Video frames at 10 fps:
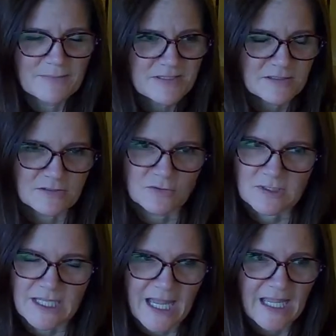
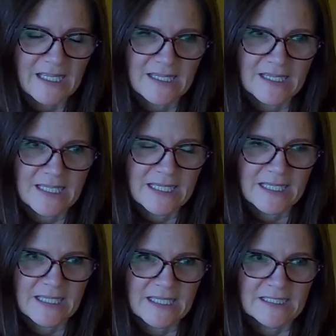Absolutely.
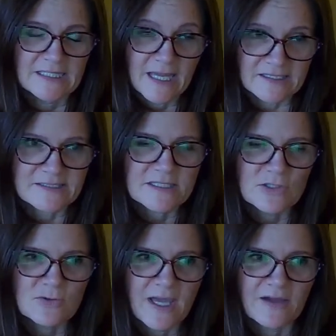Yes,
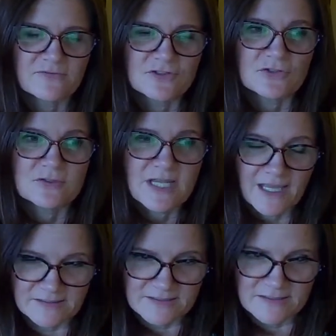you have to
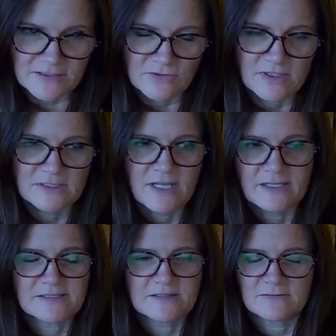test, and you can
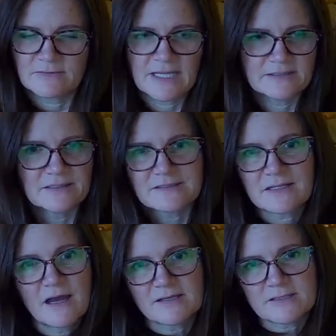test. LinkedIn is
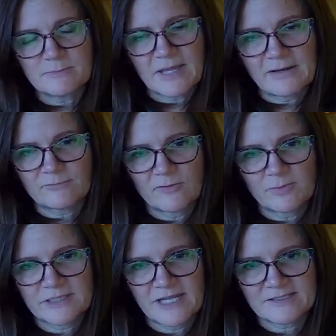an awesome platform
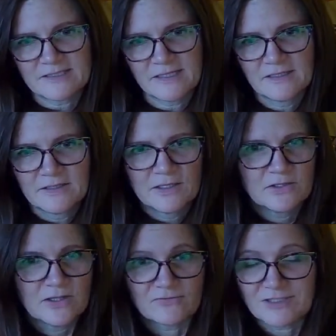for testing.
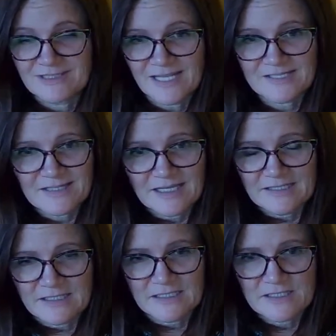You have to test
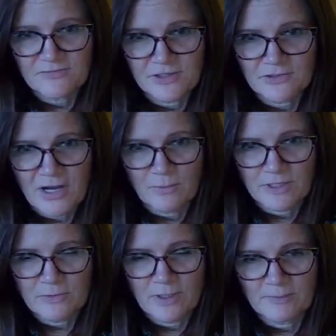ideas, figure out
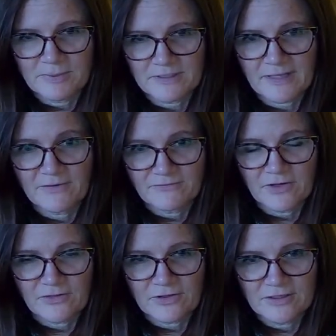what you want to build out
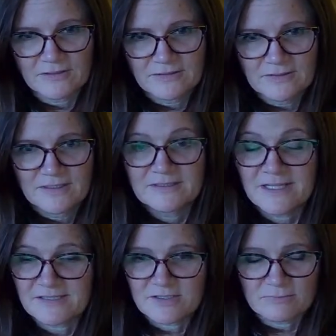further,
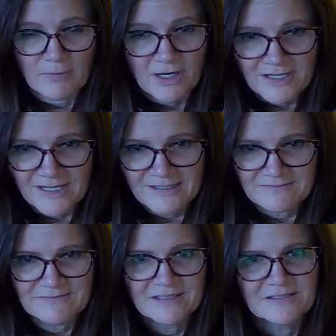test your market,
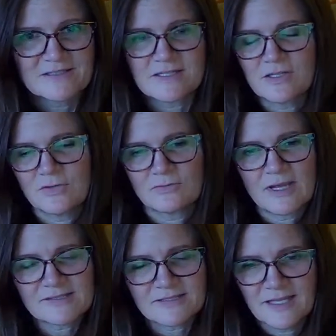see who
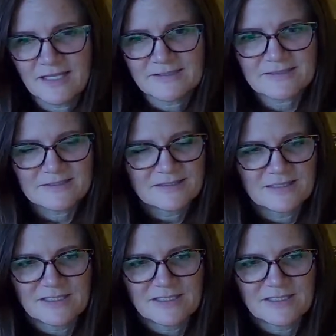resonates,